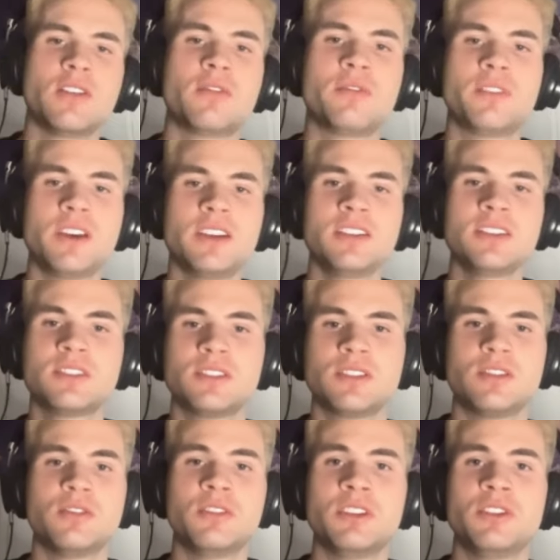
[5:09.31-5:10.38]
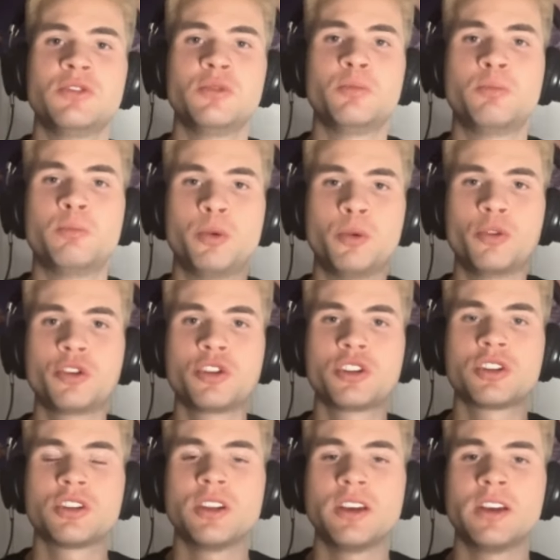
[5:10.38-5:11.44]
First, you need to
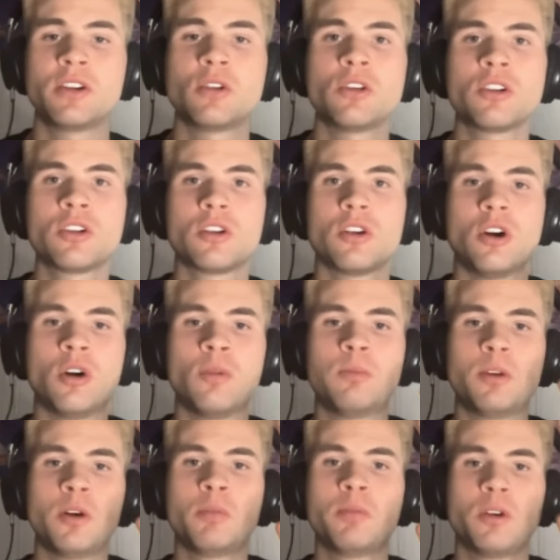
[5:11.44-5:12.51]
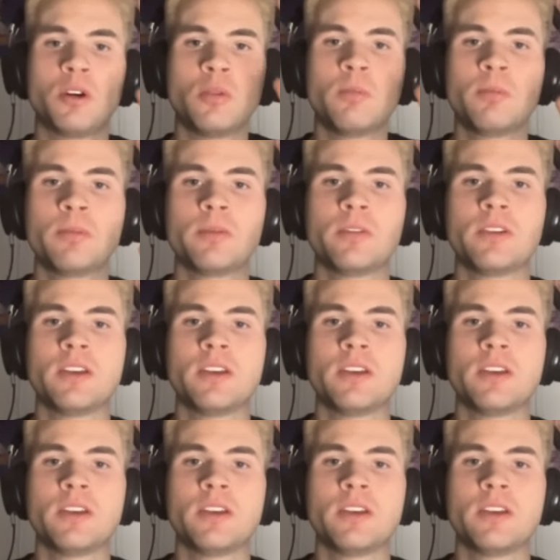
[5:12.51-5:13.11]
push the rock up,